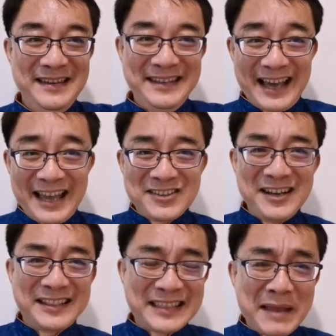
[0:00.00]
There are actually
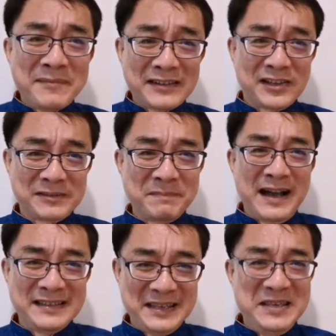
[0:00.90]
10 types of
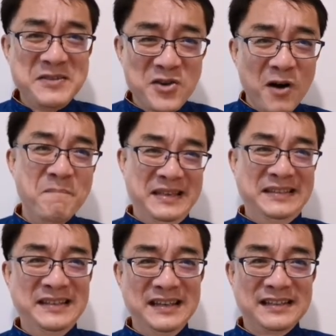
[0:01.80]
spies in your
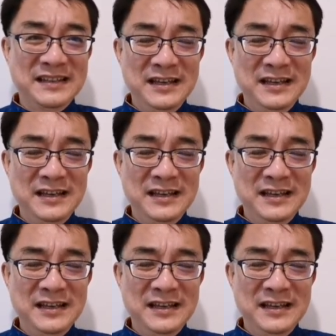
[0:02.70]
business.